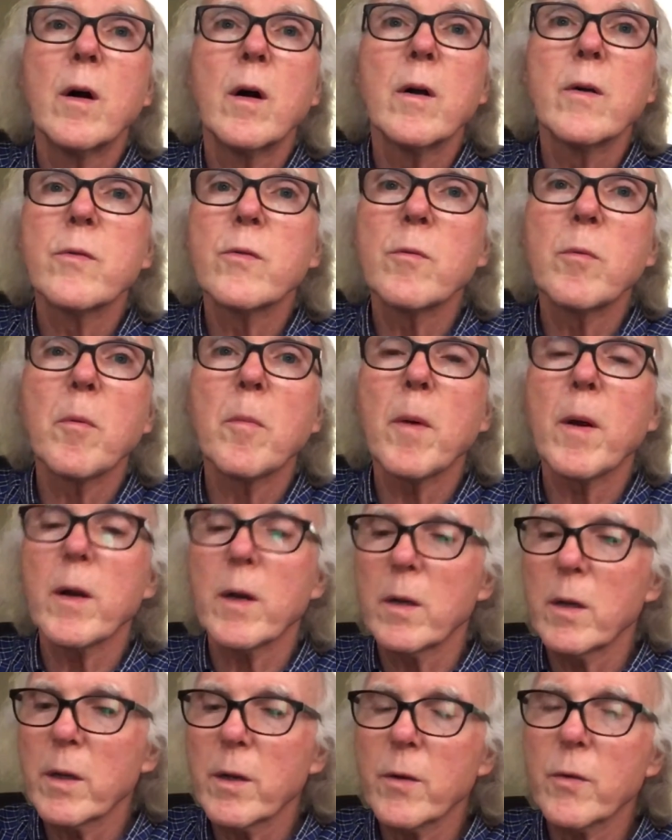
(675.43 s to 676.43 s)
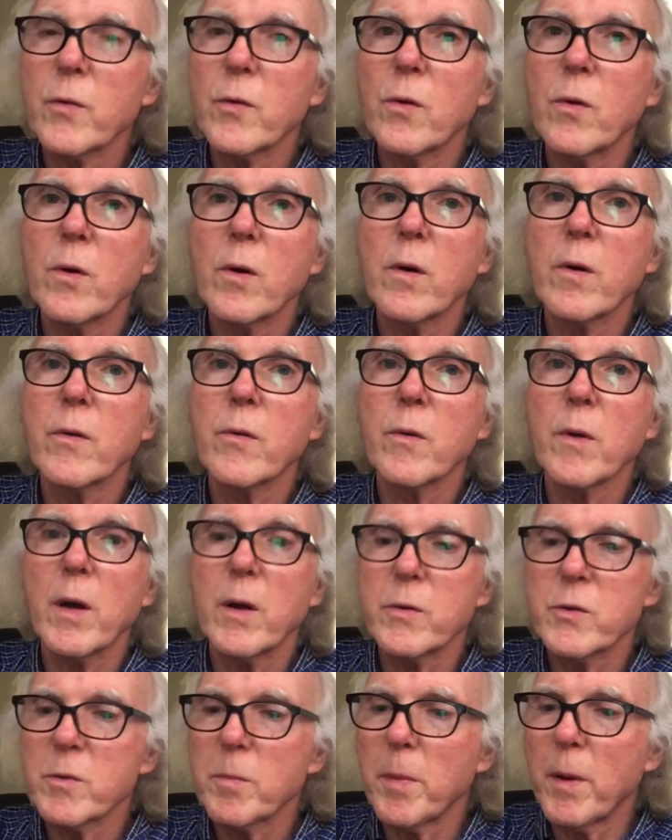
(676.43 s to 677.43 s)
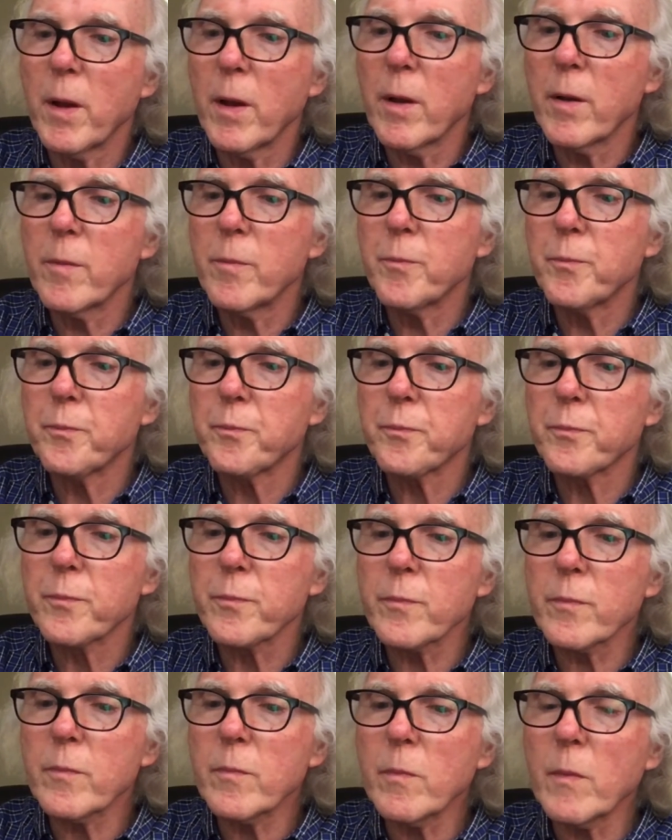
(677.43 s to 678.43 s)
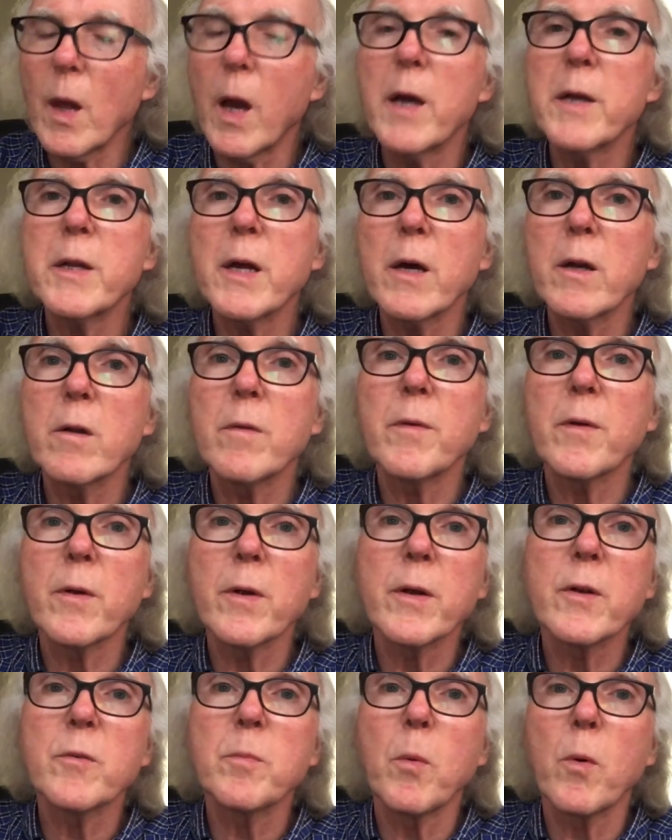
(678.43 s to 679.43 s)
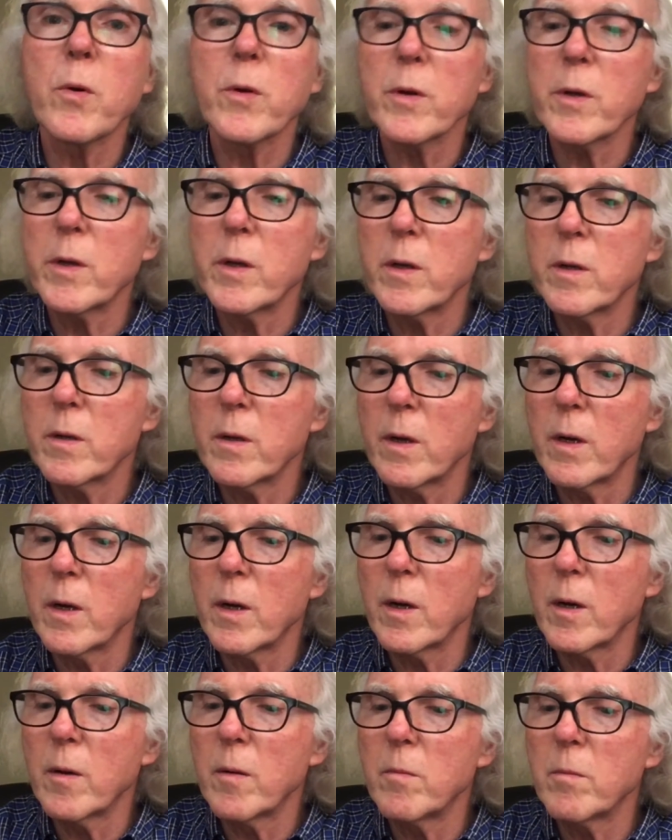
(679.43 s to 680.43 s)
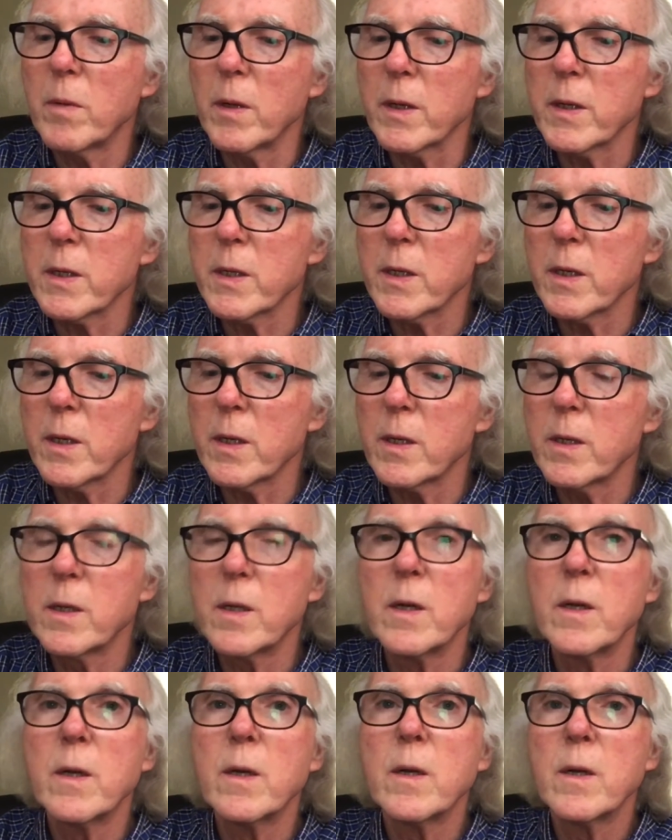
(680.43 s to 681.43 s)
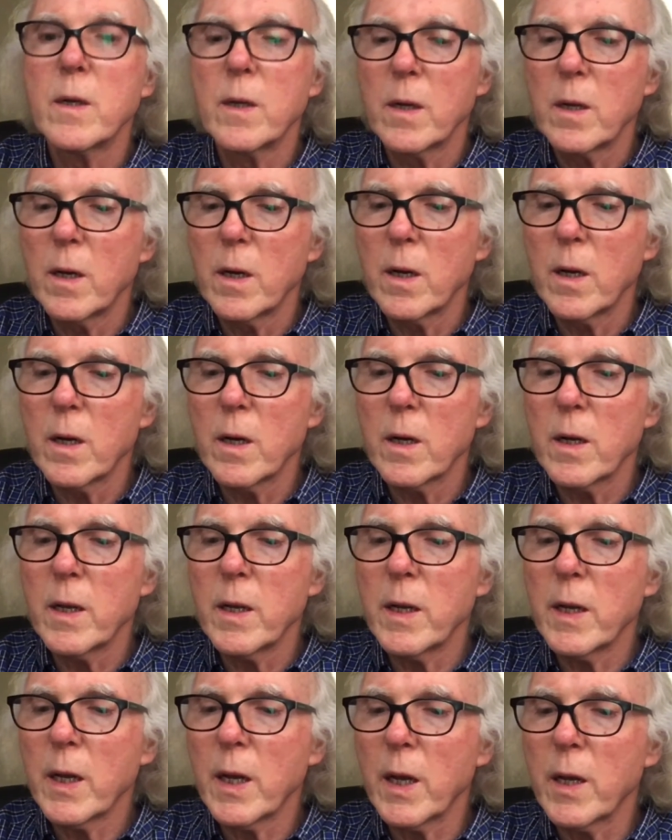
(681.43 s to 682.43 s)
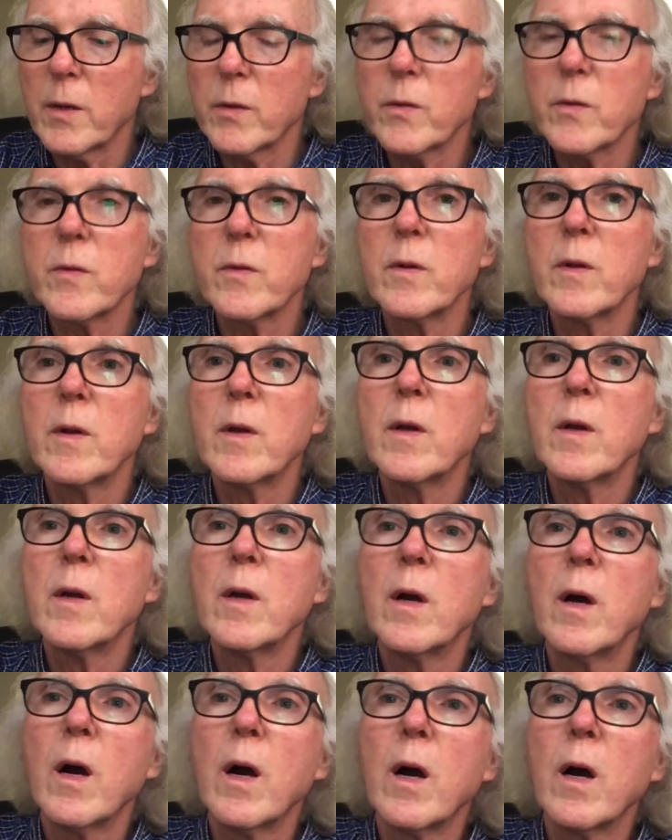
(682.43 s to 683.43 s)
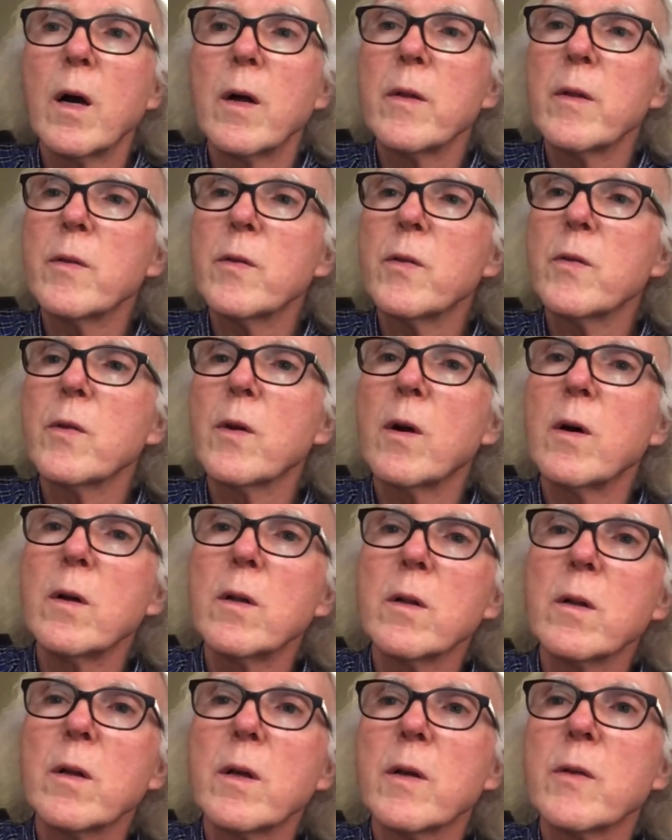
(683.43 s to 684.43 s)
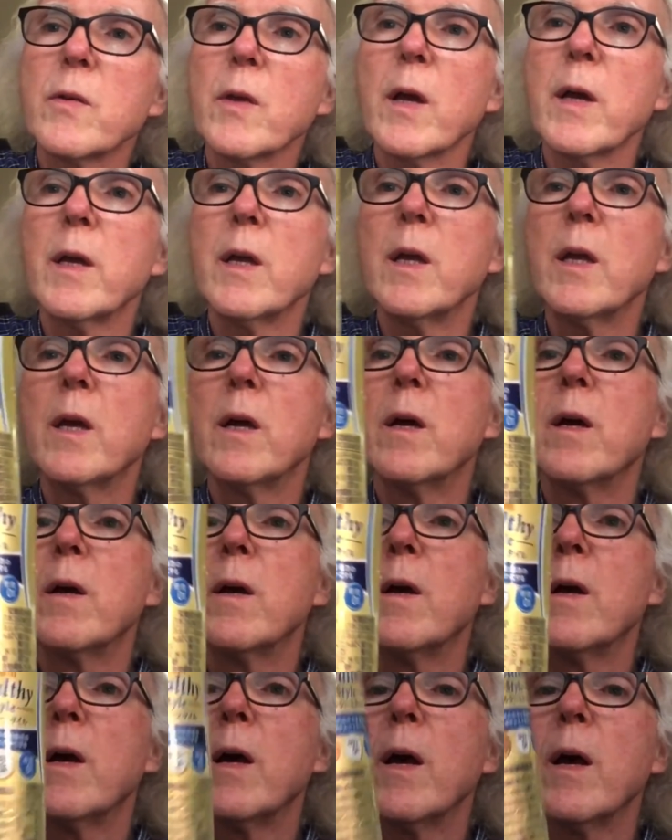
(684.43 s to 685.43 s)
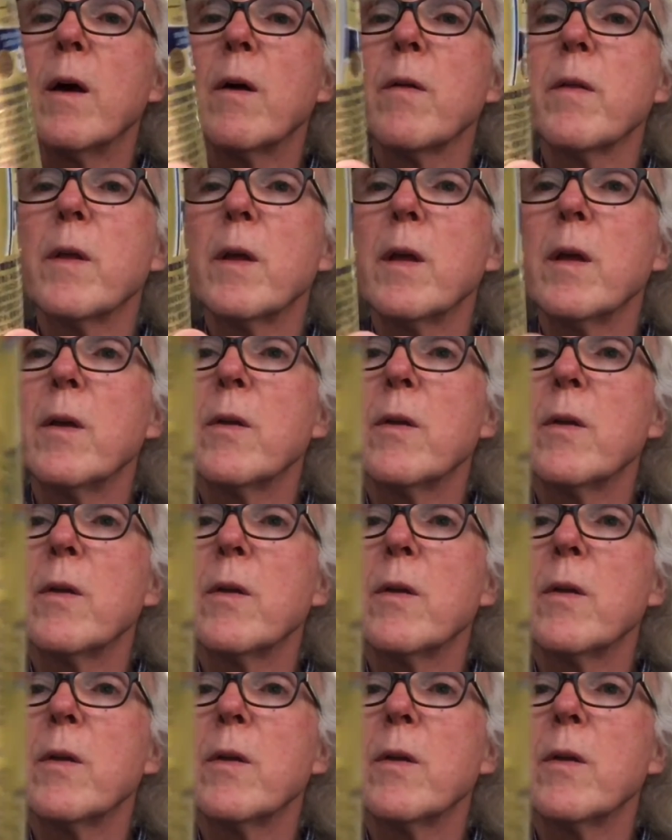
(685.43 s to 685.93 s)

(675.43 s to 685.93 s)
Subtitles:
supermarket liquor store throughout Japan. I doubt if they're exported, but in any case. This is called Asahi Healthy